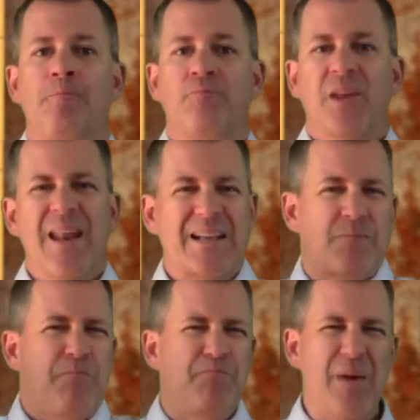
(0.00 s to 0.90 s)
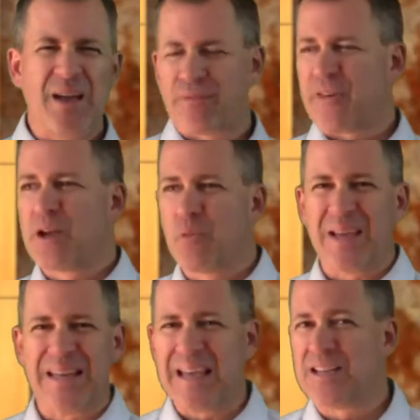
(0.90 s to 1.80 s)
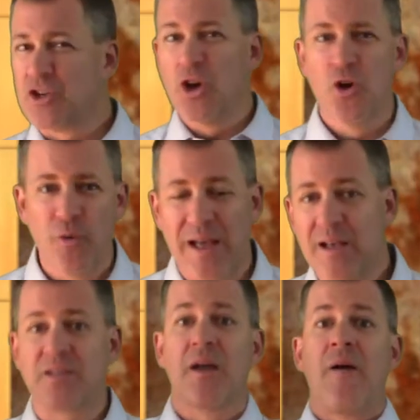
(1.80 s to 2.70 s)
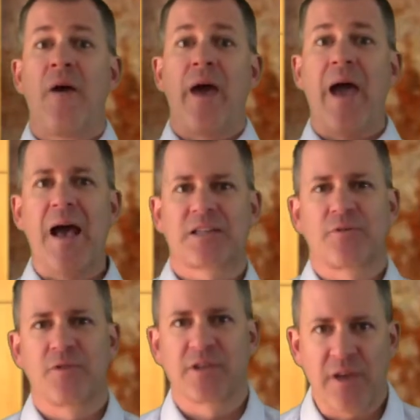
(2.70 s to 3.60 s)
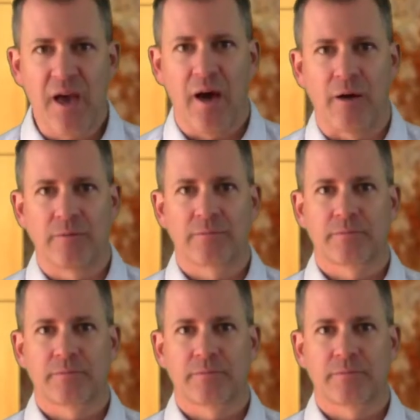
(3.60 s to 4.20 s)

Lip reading: The next big thing we need to do is ask for the sale.